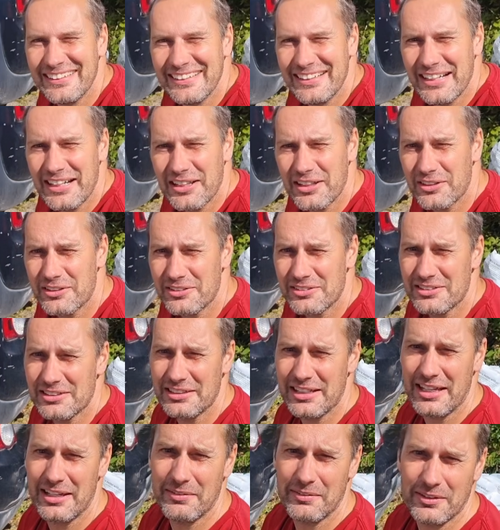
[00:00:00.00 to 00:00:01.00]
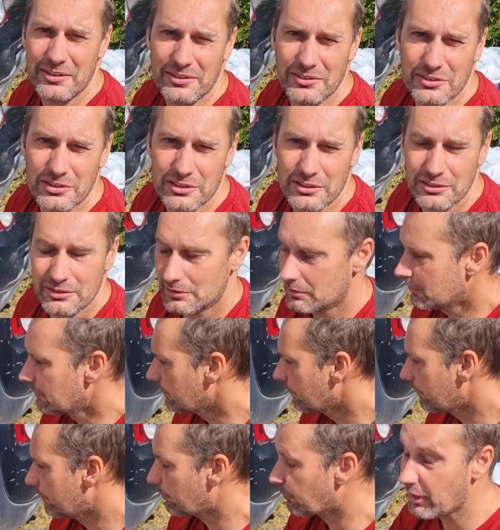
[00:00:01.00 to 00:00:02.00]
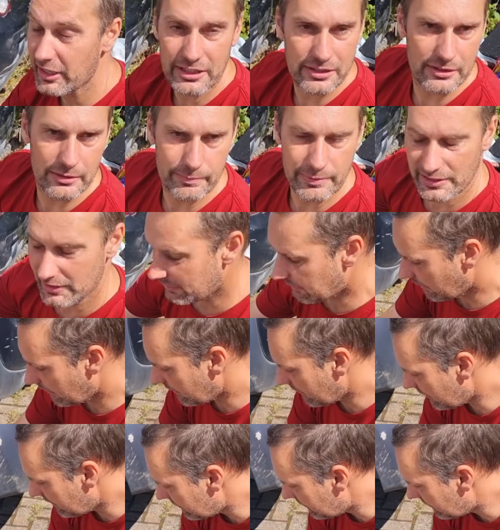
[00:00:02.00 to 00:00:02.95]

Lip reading: Hello, today I'm going to break the bead on this